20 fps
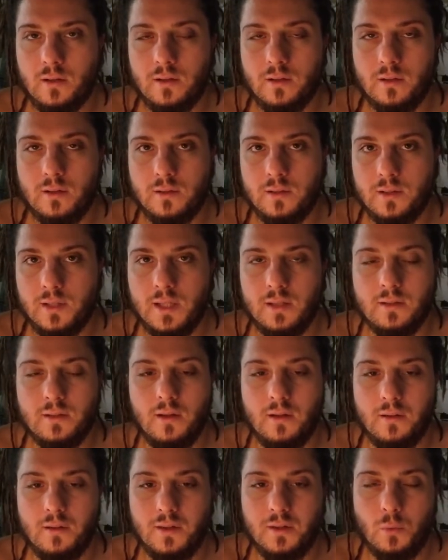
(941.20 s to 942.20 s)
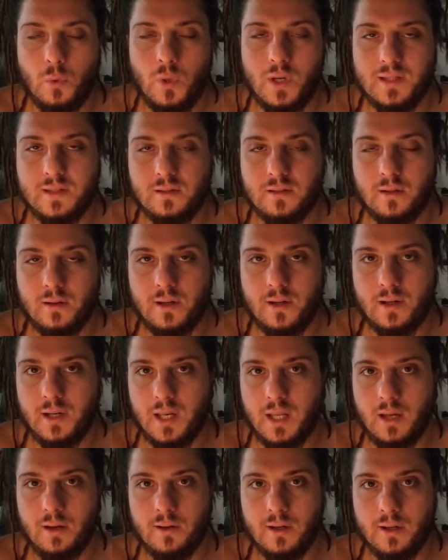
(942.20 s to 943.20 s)
the ones that are
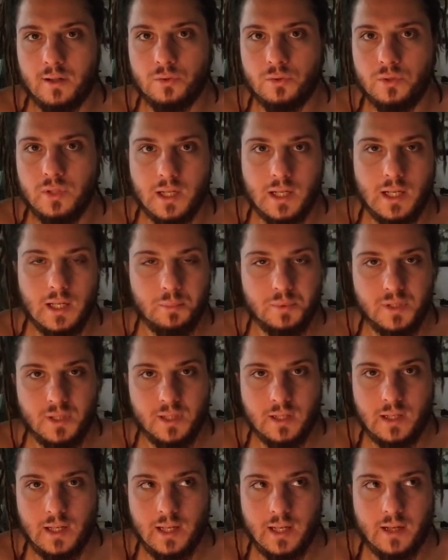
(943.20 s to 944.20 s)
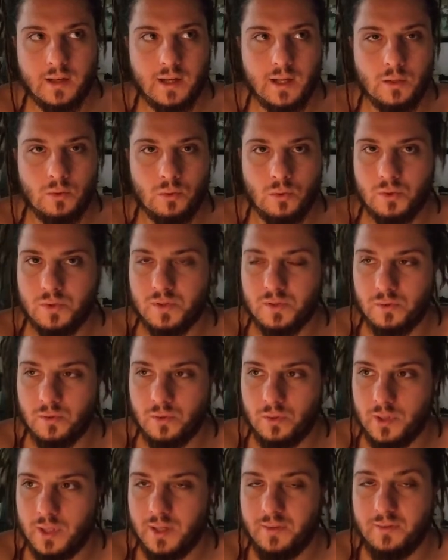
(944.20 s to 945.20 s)
nearer to the ecliptic, like Regulus
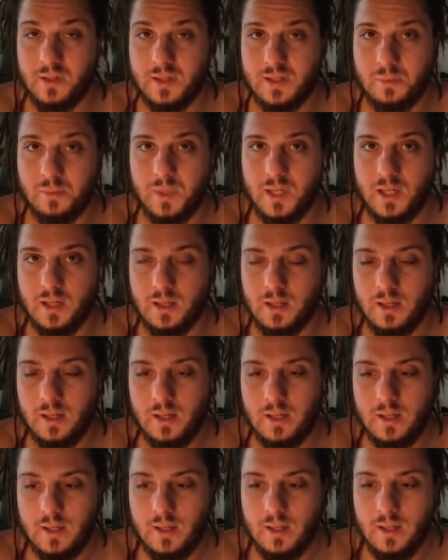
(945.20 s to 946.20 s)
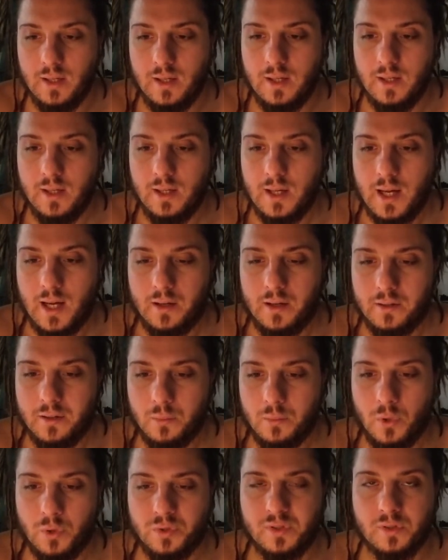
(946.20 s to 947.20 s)
or even Spica, are the
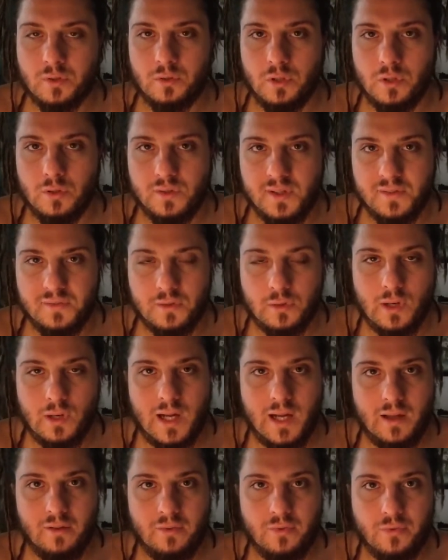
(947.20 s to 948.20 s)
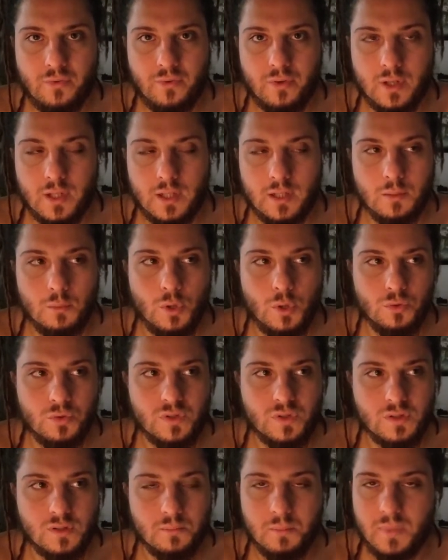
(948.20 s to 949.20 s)
most conducive to life and the
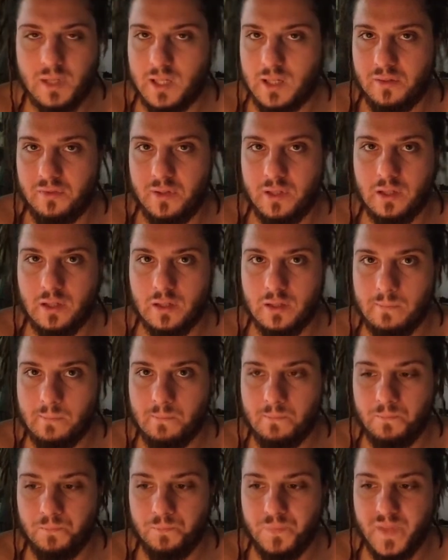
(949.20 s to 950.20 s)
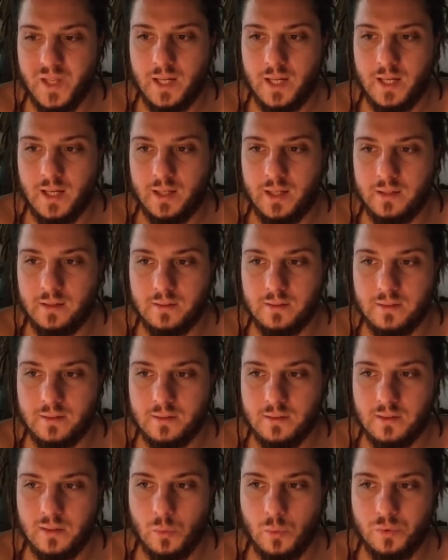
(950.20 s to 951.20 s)
most benefic and
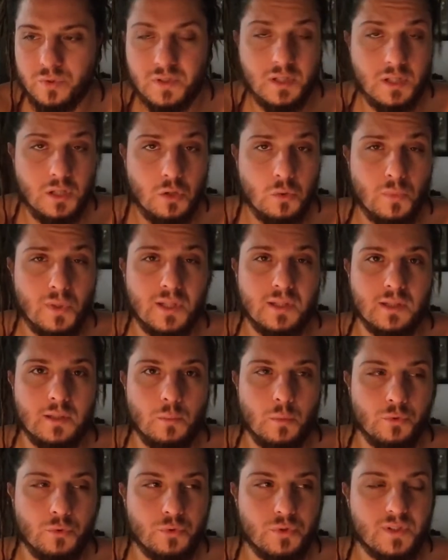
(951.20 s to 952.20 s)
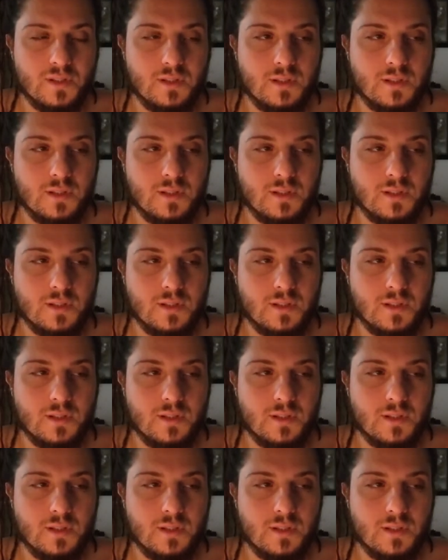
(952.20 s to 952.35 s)
the most human, the most